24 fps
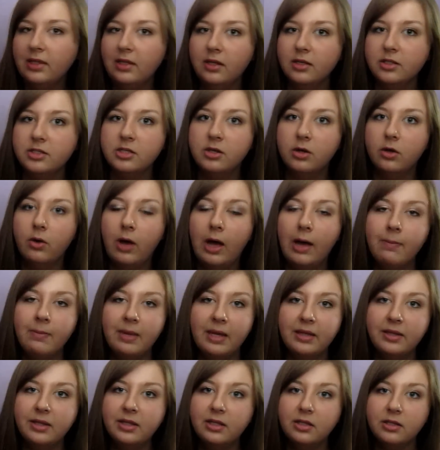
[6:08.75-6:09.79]
So I
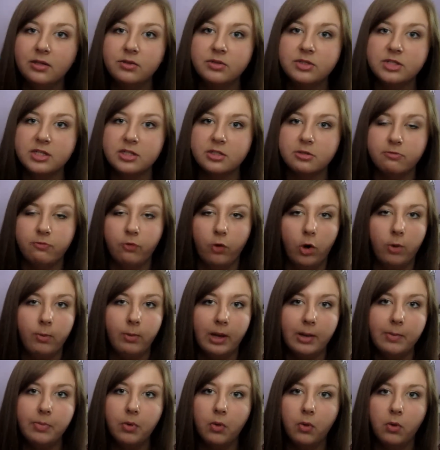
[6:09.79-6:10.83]
mainly use this for
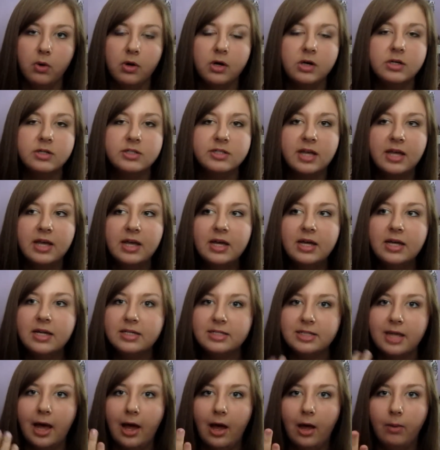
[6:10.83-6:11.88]
my pores
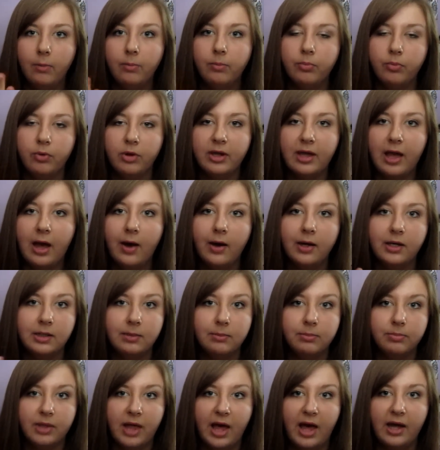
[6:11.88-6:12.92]
to help bring out any
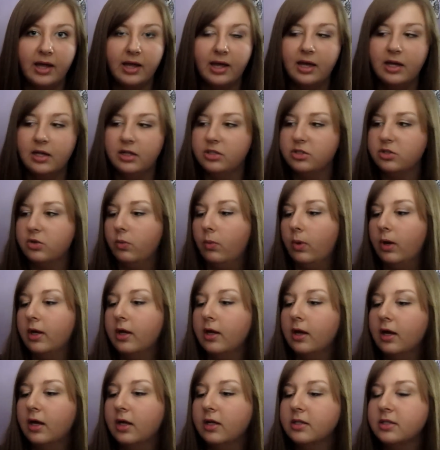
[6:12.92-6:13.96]
blackheads or
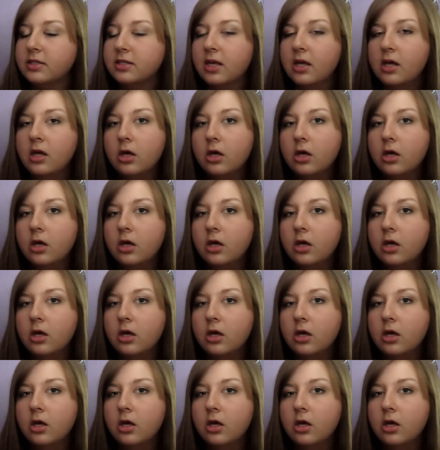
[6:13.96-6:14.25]
whiteheads.